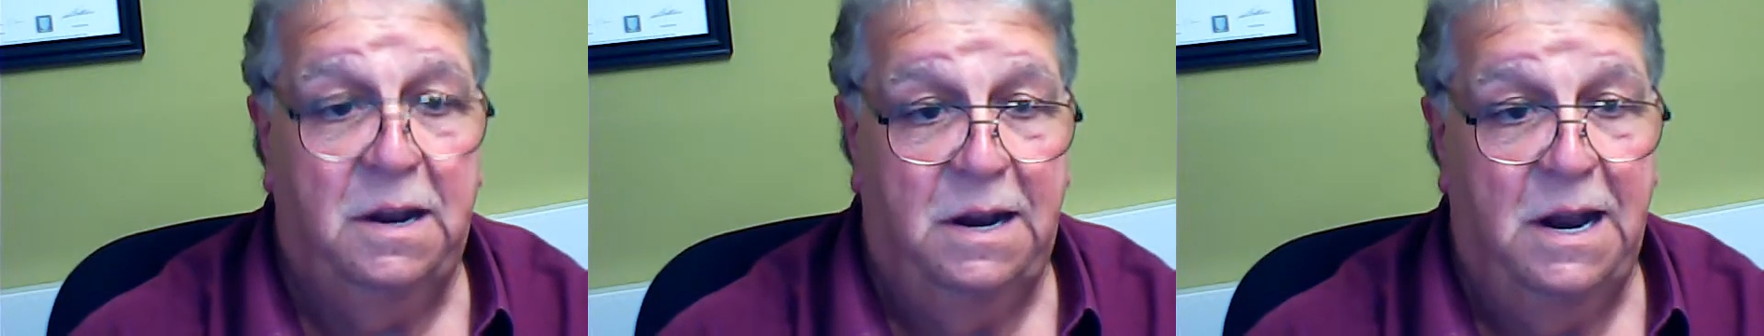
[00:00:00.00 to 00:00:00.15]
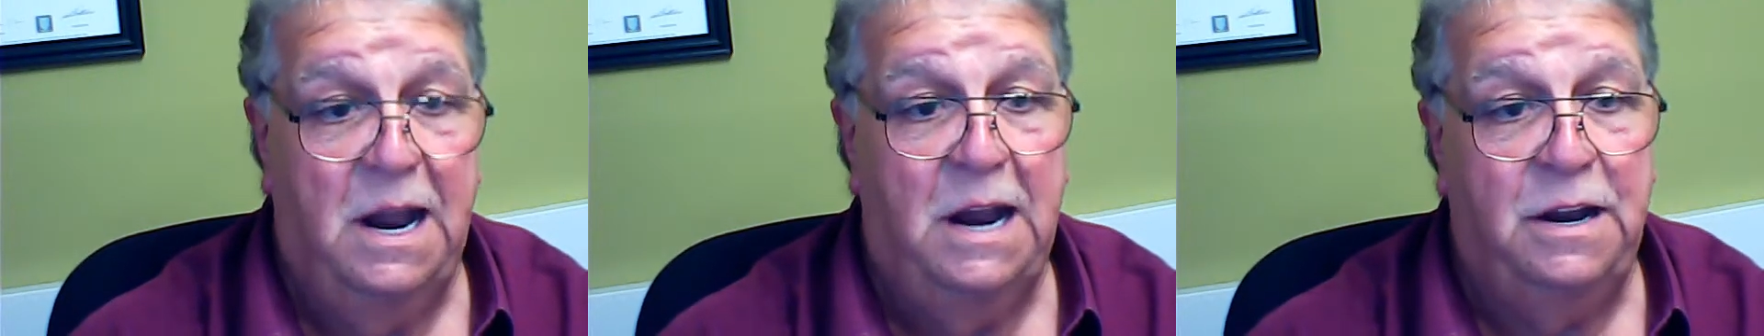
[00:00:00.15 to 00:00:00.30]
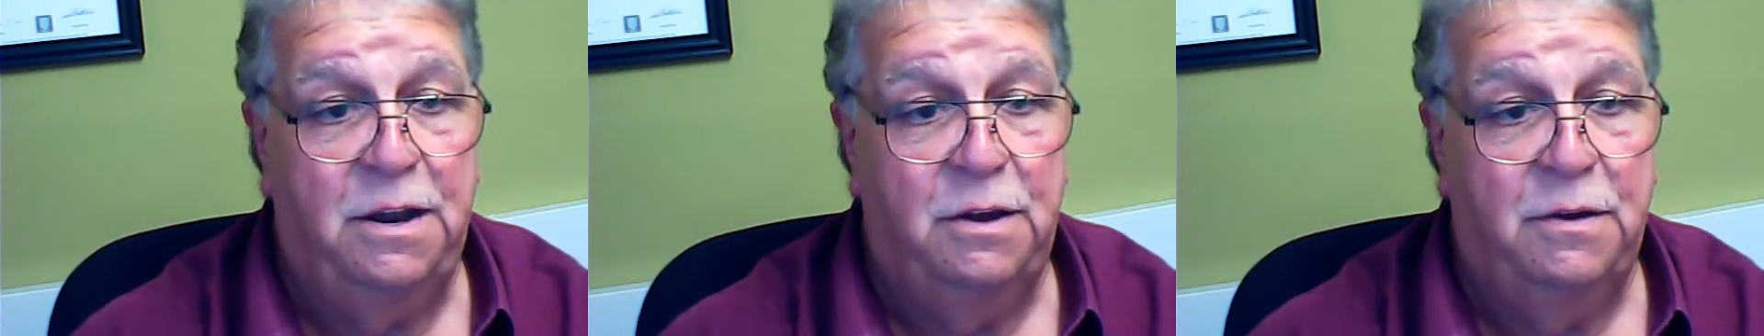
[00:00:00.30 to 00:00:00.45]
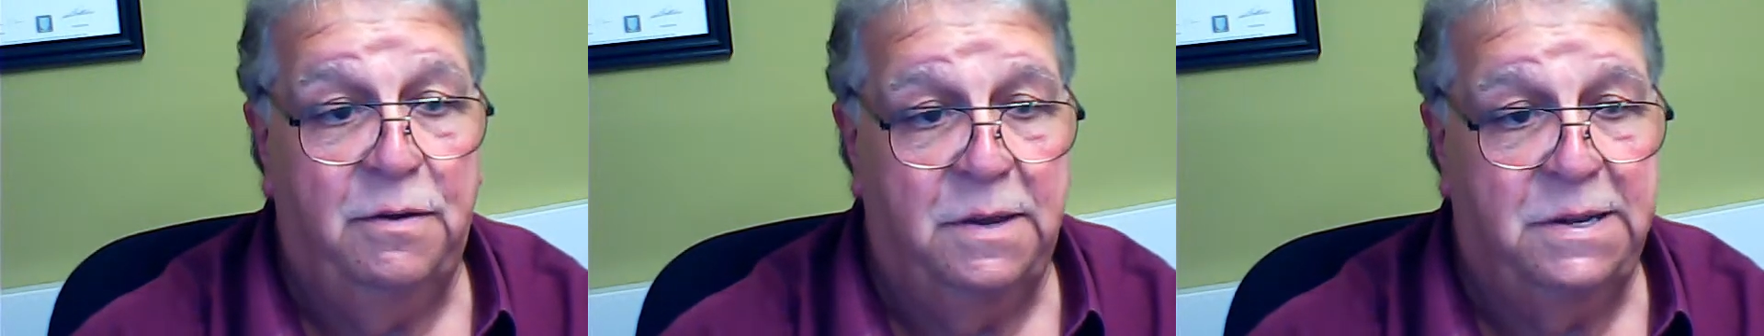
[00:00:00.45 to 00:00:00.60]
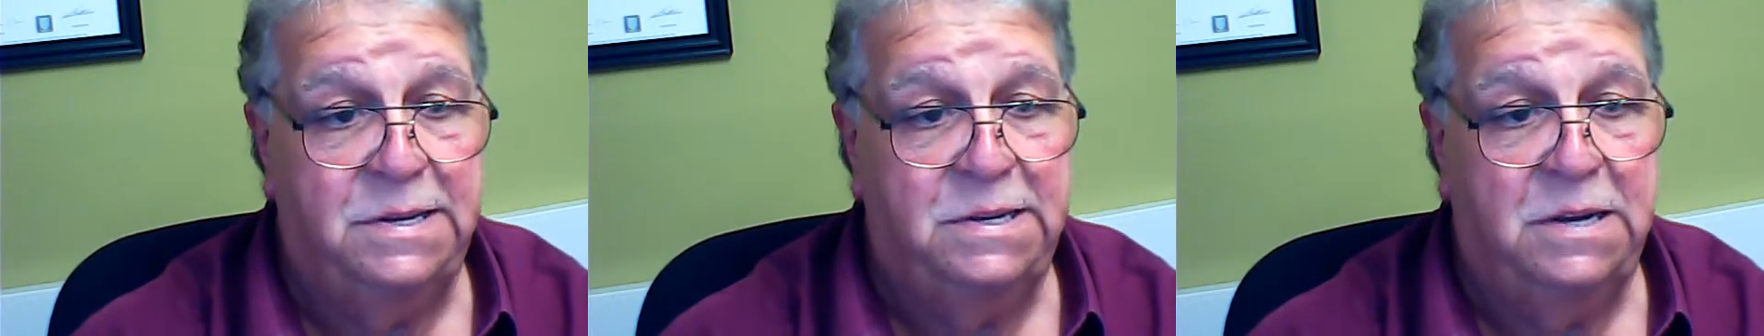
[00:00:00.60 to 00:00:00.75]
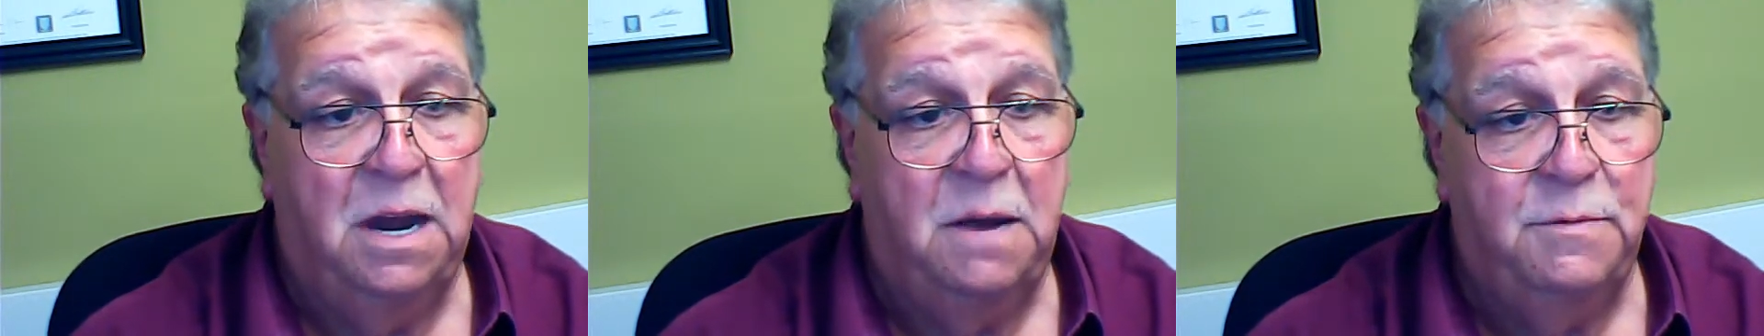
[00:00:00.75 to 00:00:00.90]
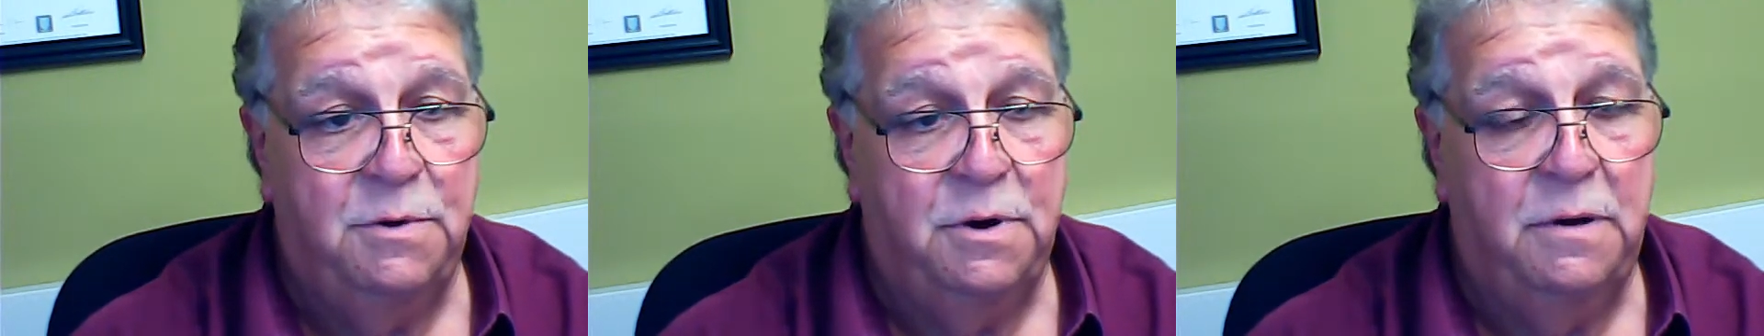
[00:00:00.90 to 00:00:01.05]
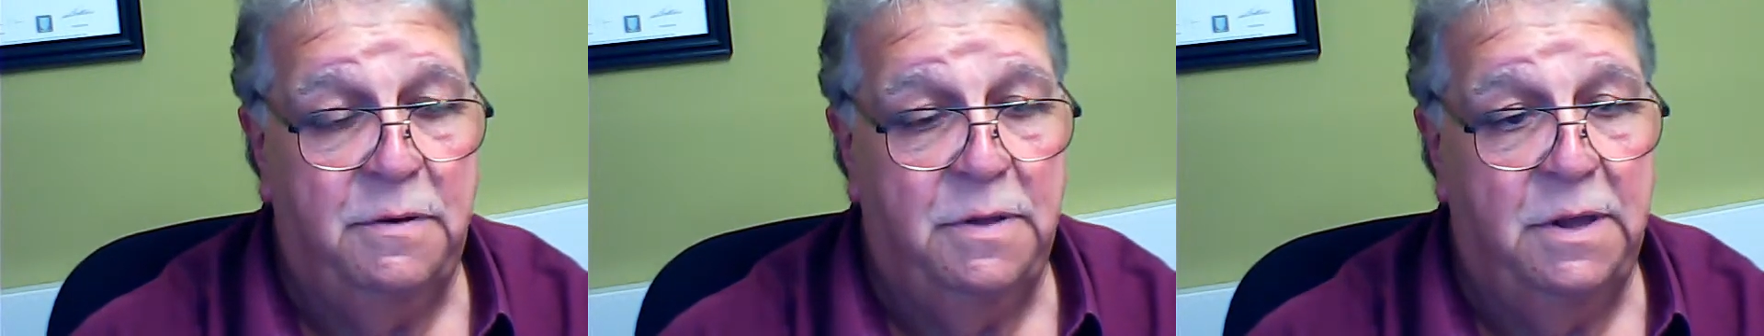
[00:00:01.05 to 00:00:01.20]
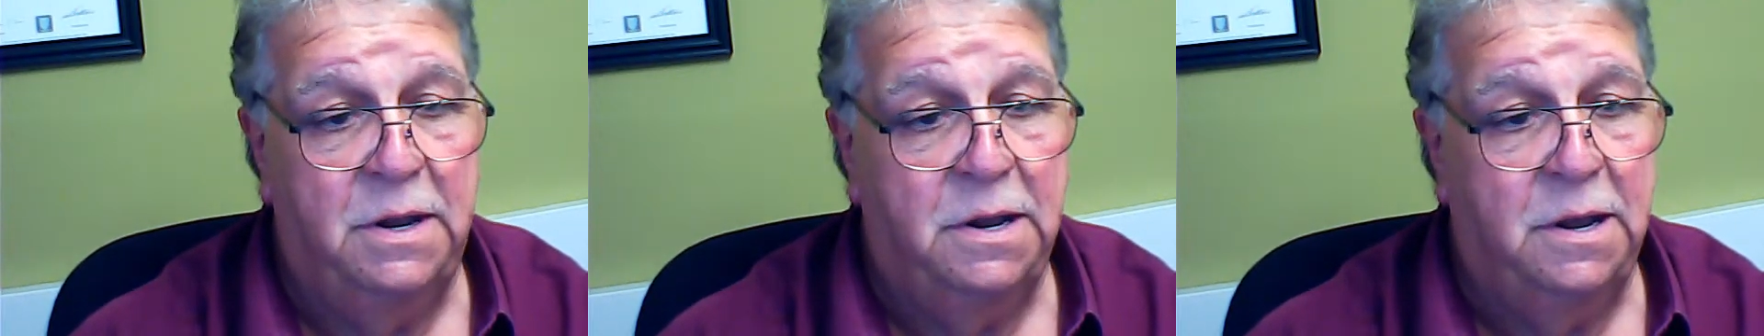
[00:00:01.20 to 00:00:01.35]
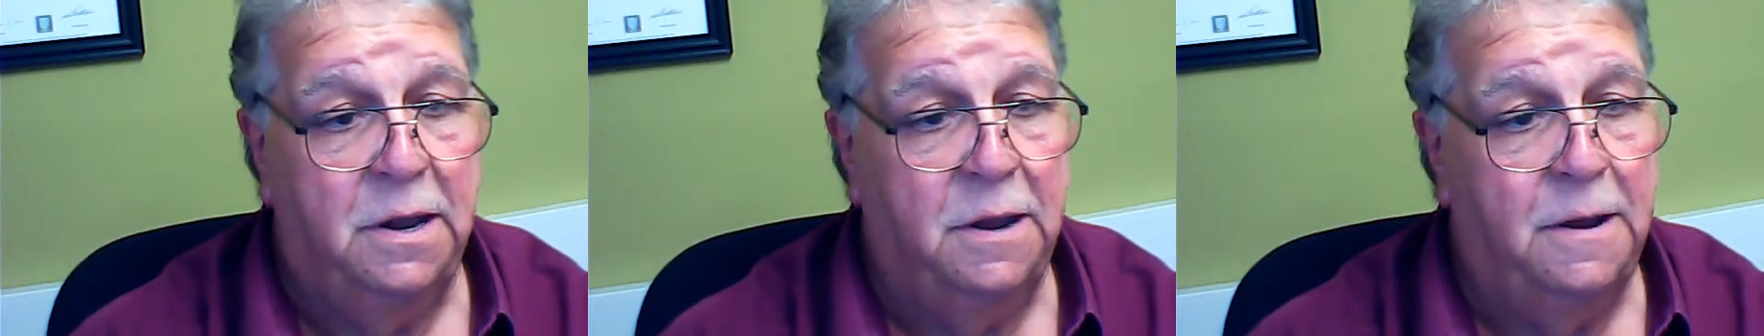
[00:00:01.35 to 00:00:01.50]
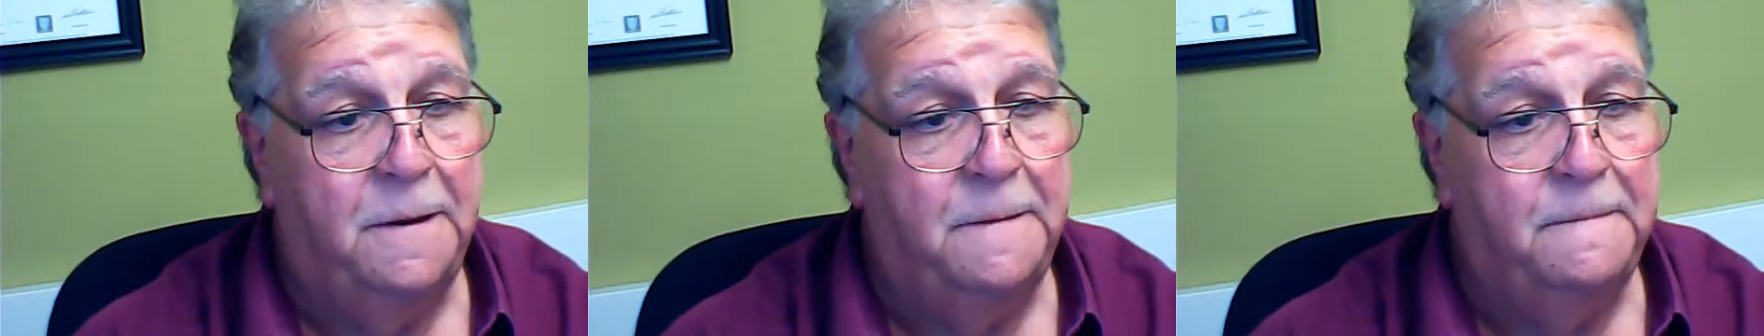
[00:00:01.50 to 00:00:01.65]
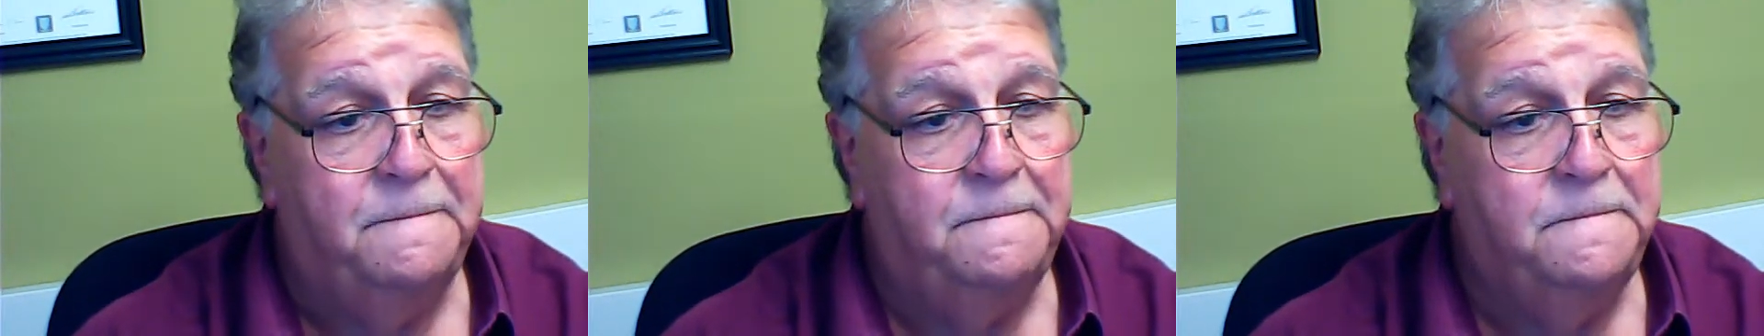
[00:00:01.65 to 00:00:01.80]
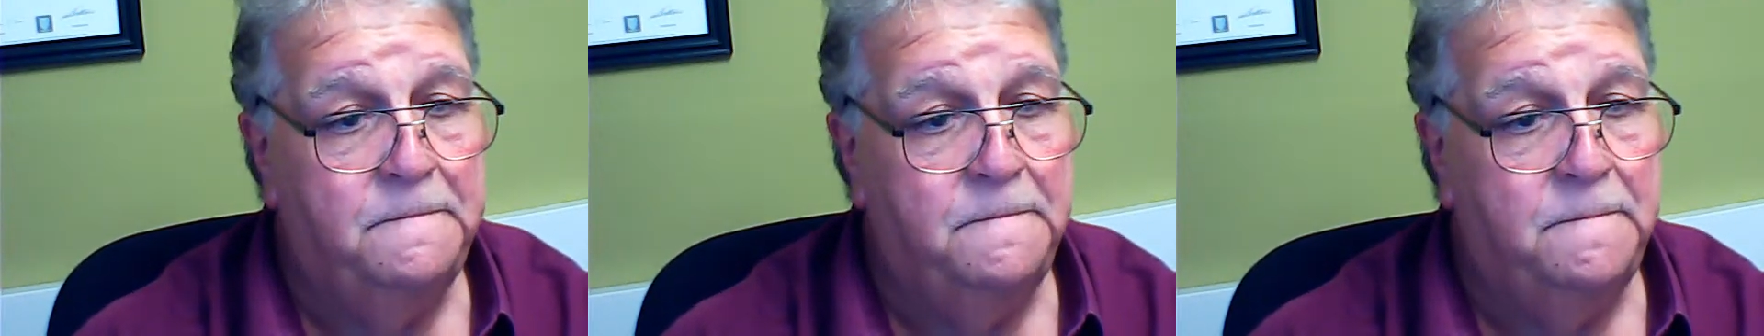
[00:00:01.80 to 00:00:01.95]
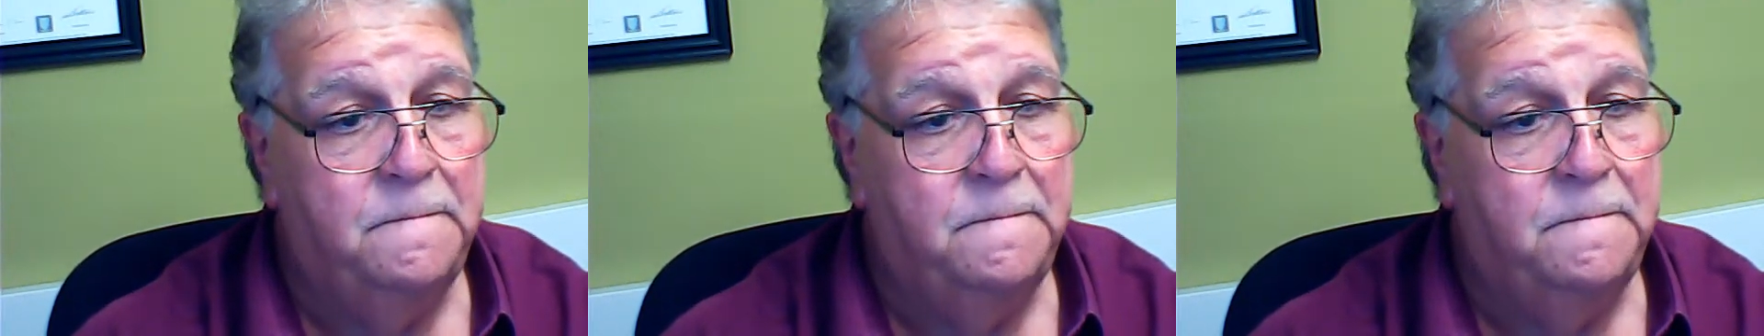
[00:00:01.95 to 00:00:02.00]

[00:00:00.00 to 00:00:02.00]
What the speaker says: at any other time during the day.